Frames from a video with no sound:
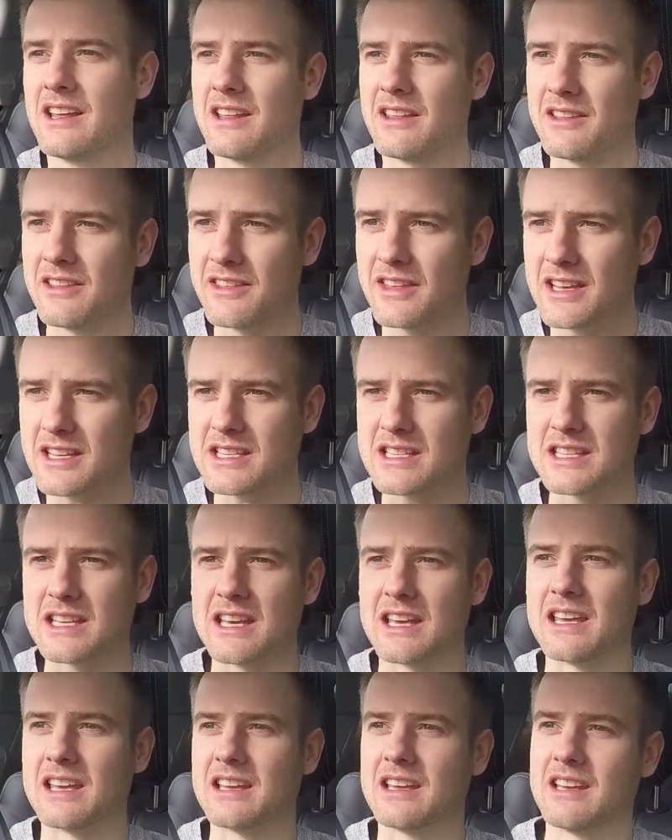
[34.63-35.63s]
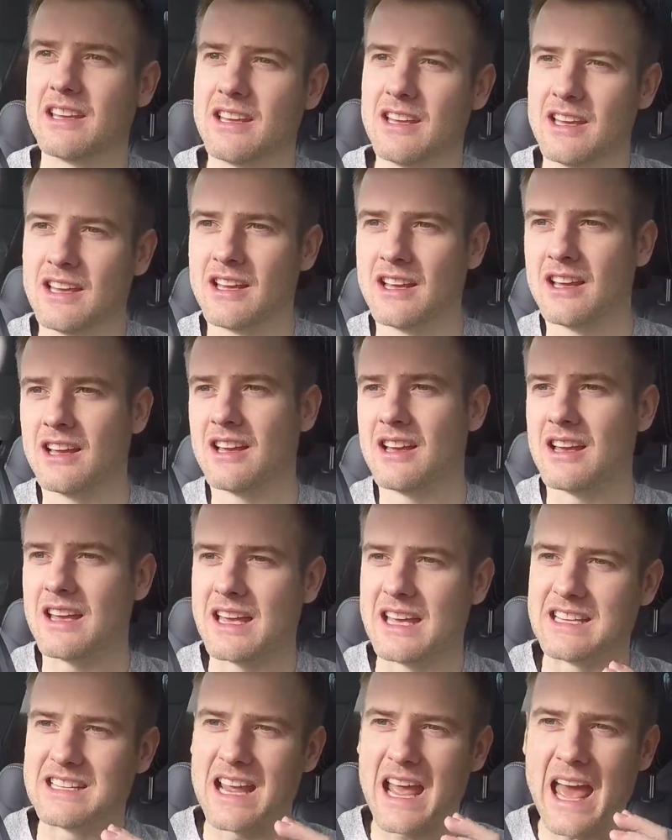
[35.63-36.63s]
This thing
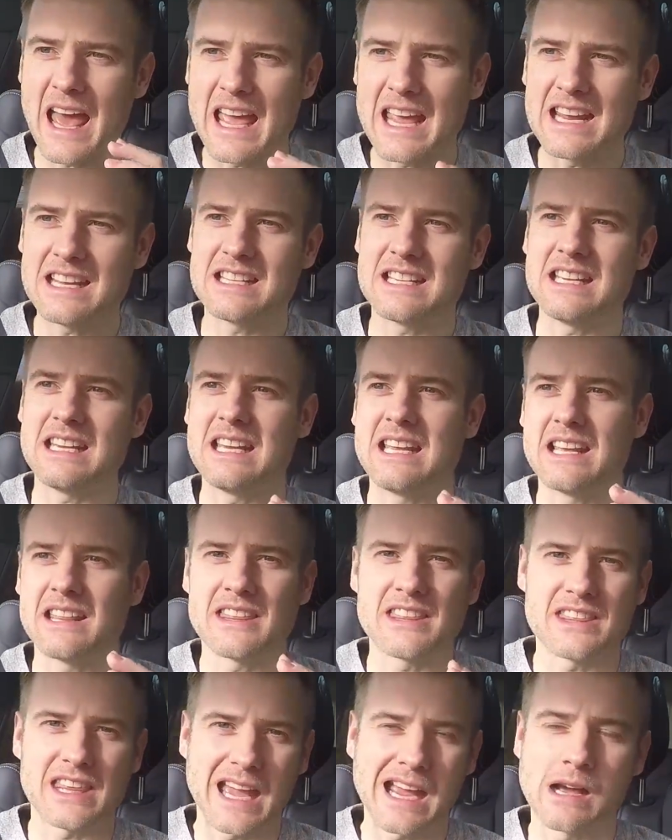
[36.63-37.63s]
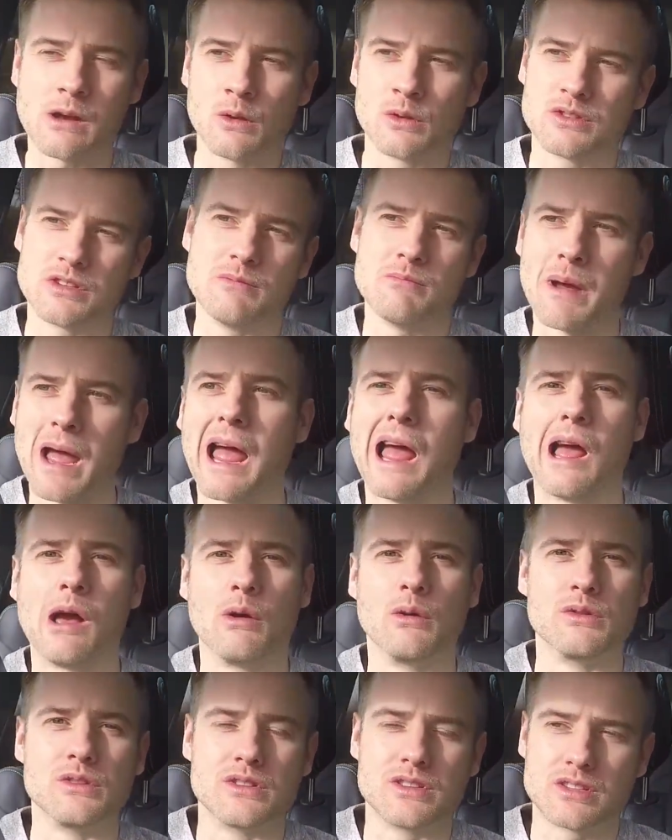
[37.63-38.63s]
is
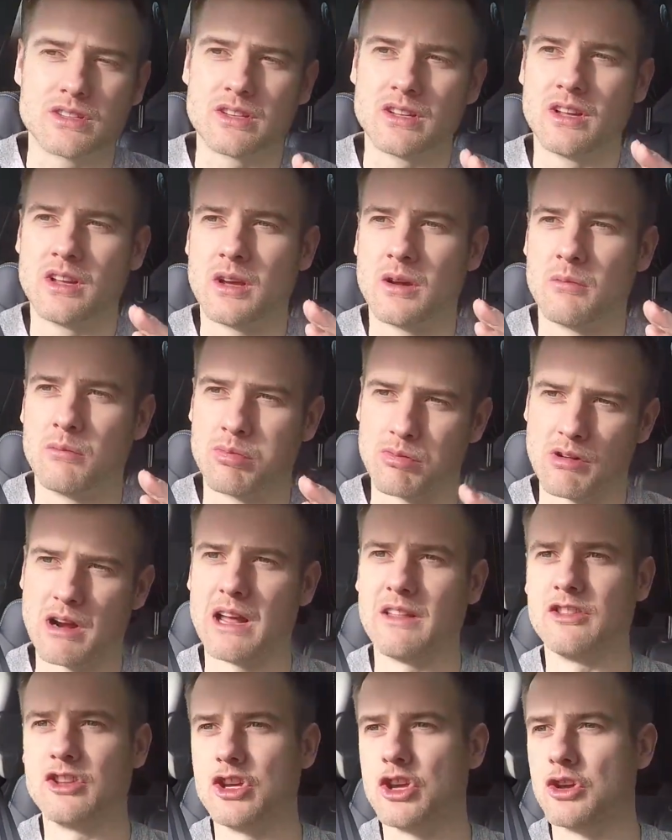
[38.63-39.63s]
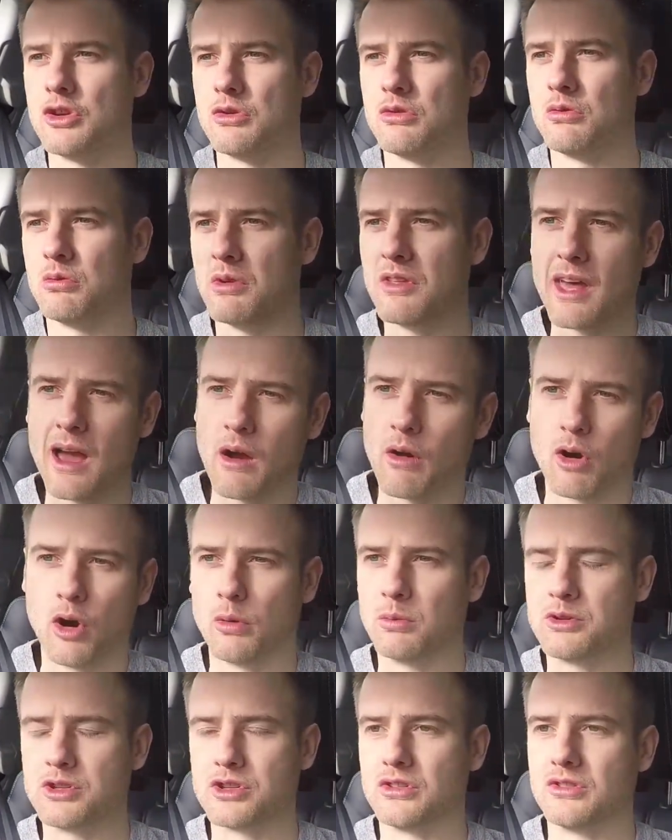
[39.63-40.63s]
£80,000 brand new, without
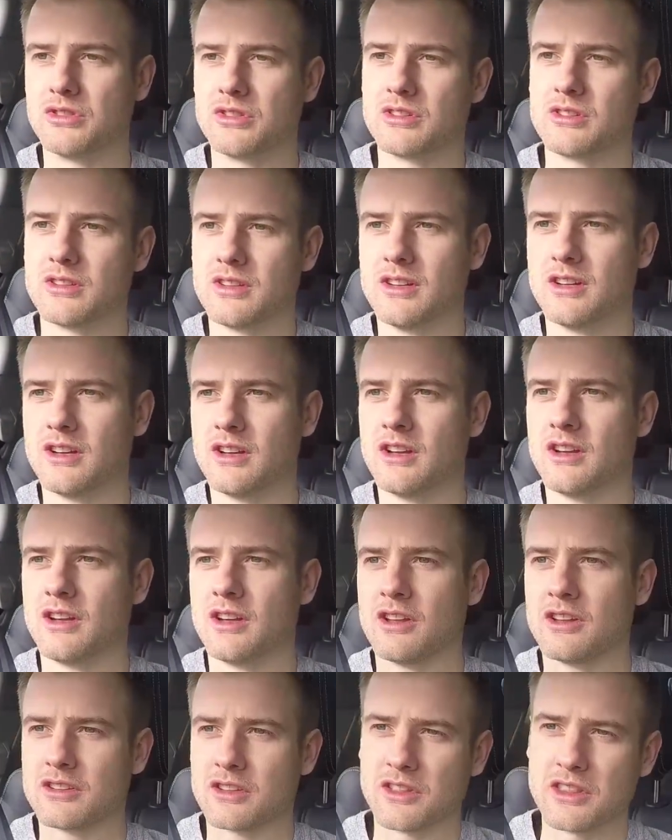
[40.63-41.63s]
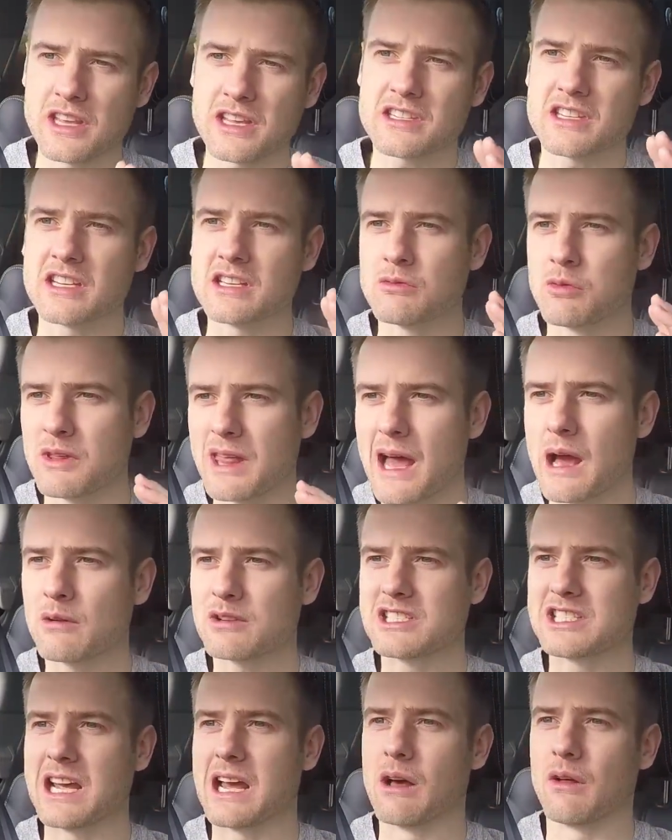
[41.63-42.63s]
options. So this is
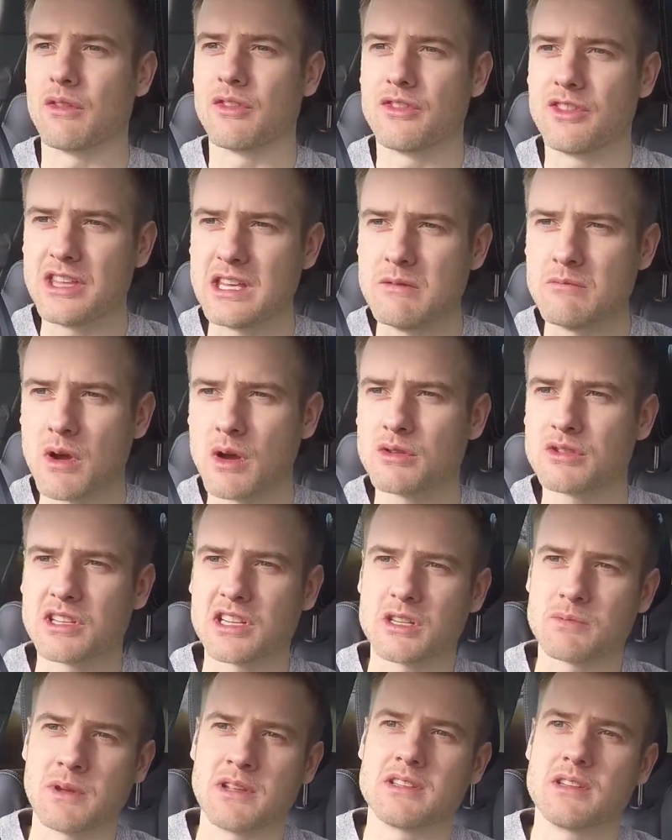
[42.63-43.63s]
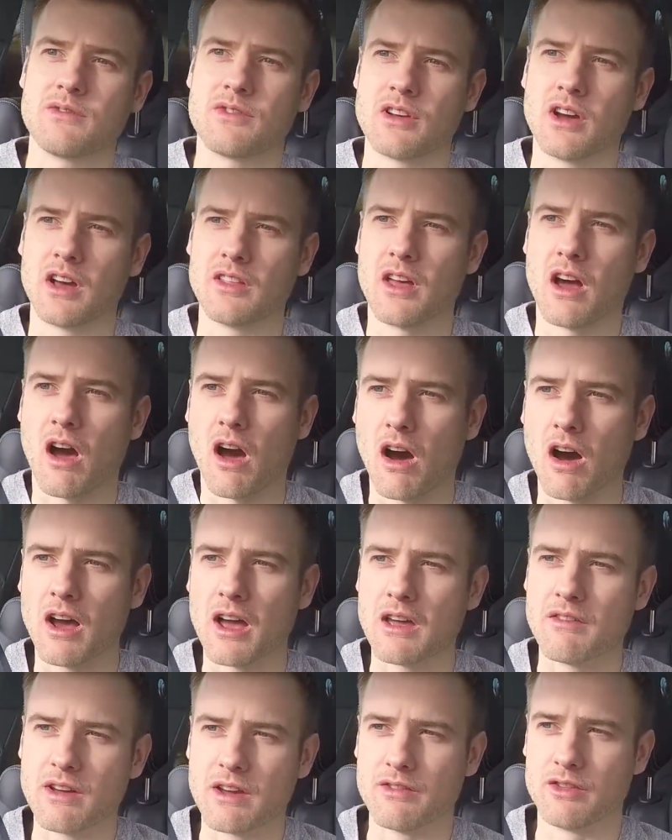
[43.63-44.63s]
without doubt the most expensive car that
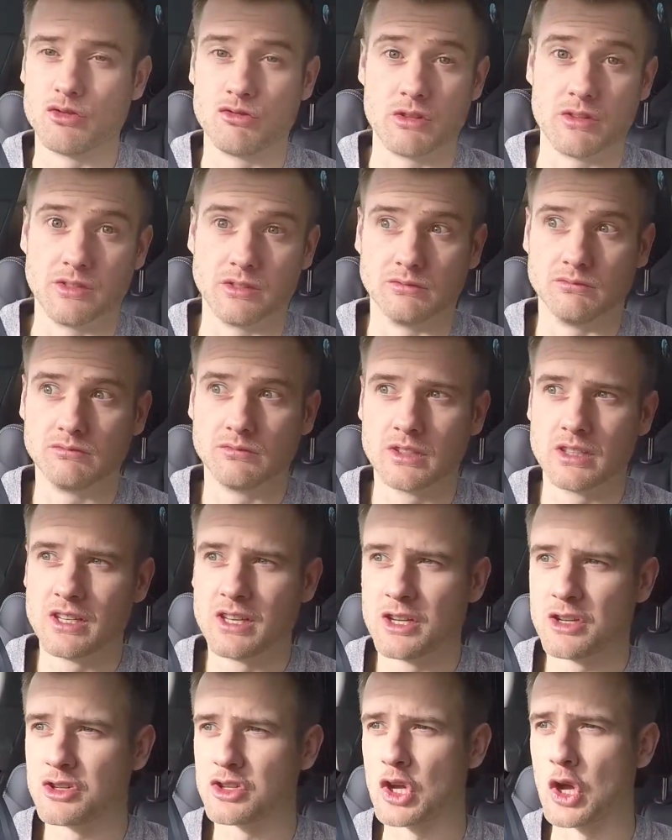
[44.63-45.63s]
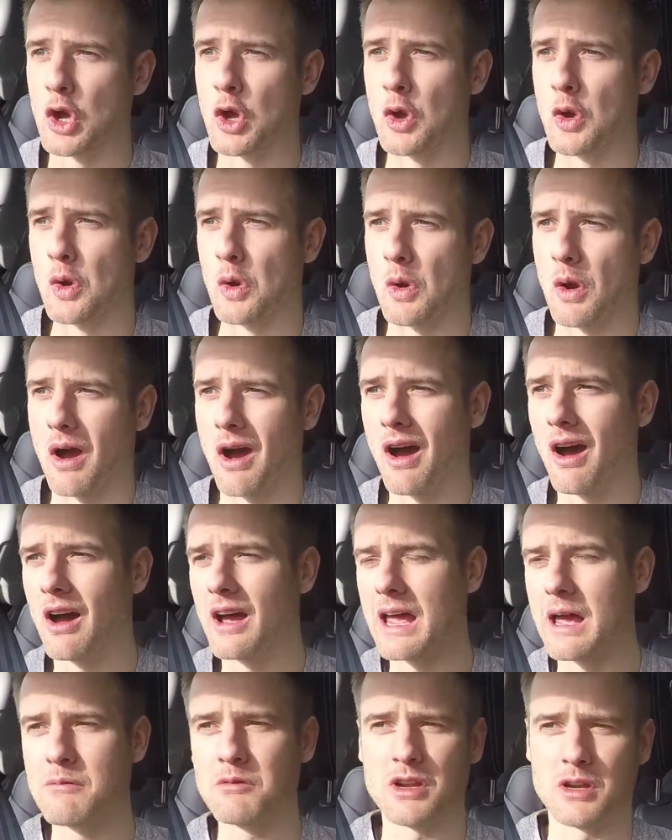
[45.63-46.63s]
I have ever driven. So
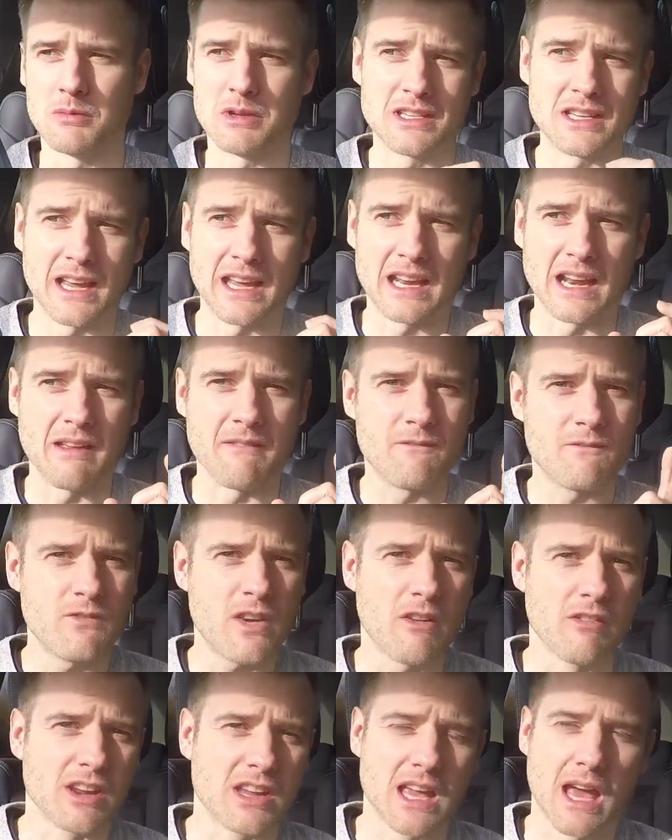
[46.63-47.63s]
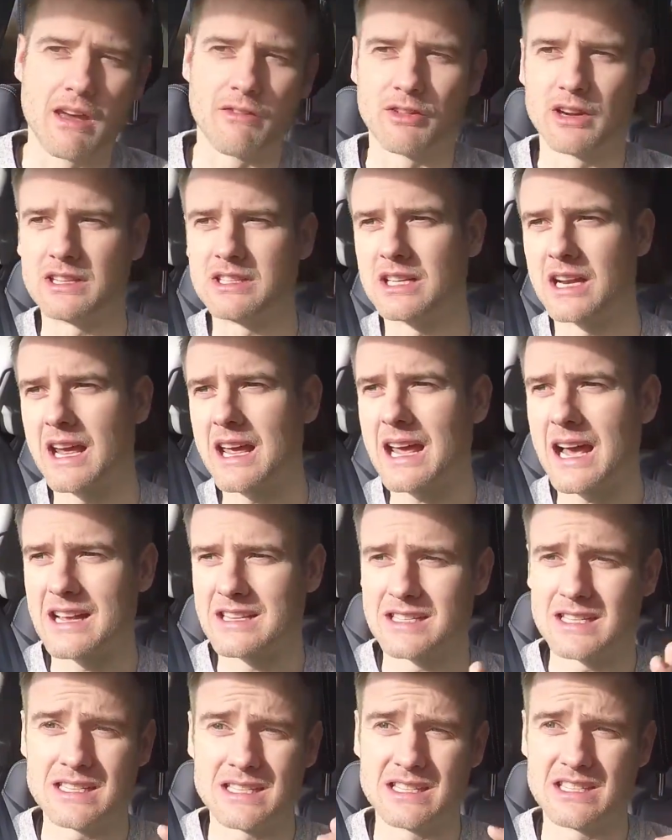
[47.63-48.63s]
I am going to be taking it very carefully today,
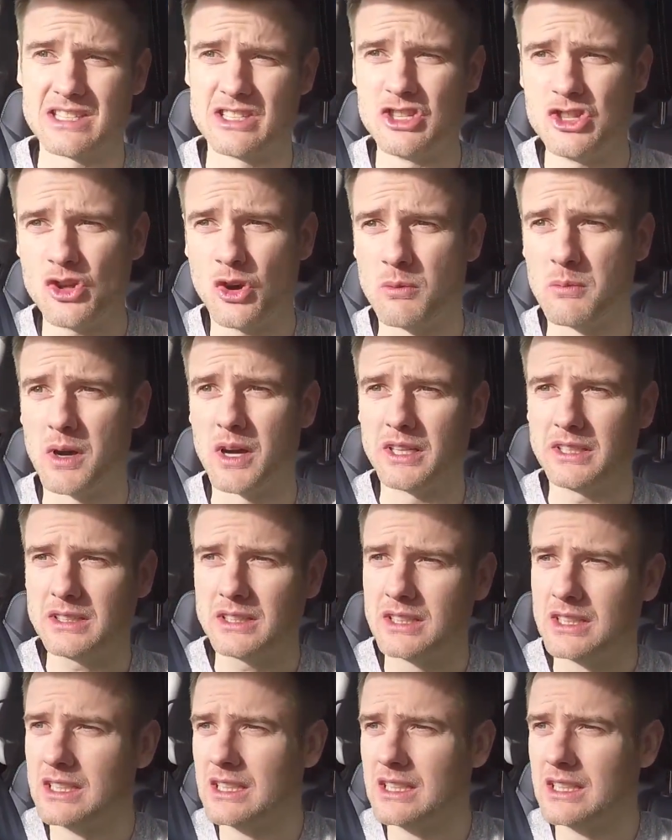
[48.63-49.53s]
as this is not mine.